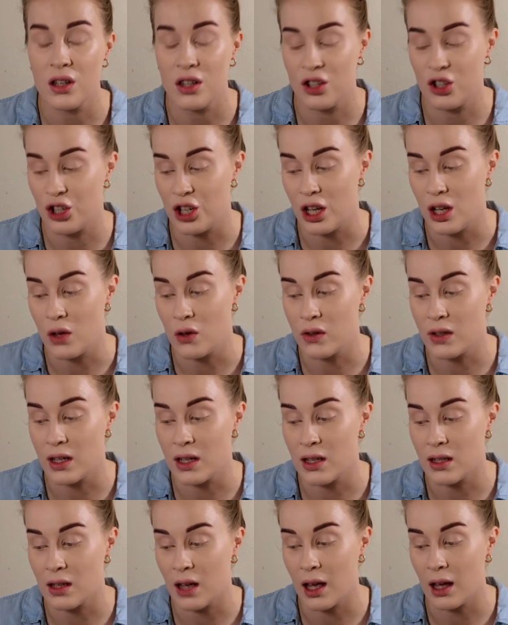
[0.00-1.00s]
She
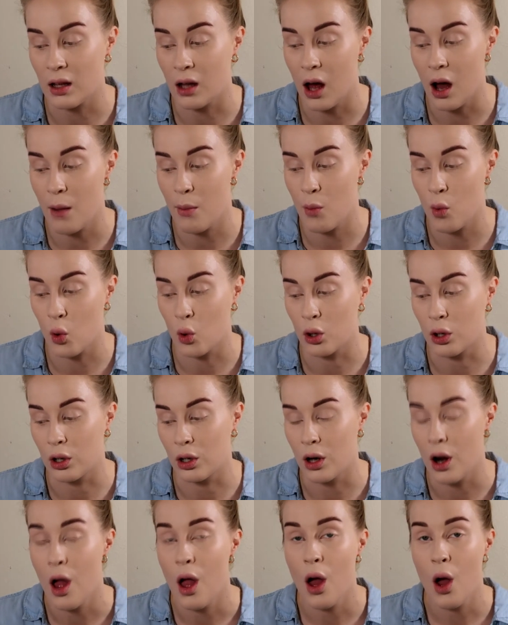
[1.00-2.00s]
uses a lot
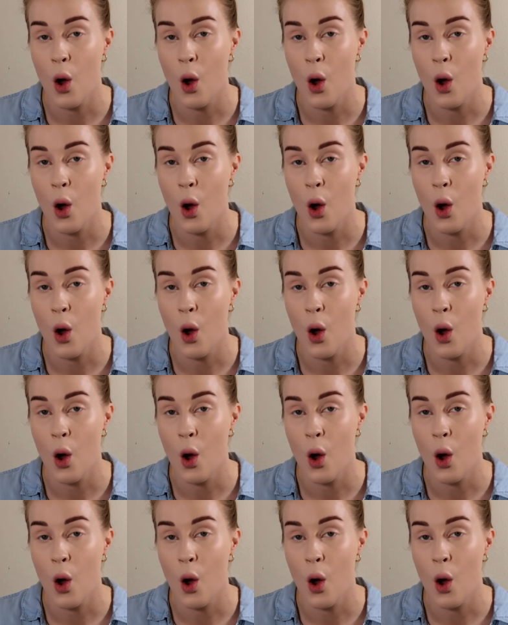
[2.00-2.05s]
more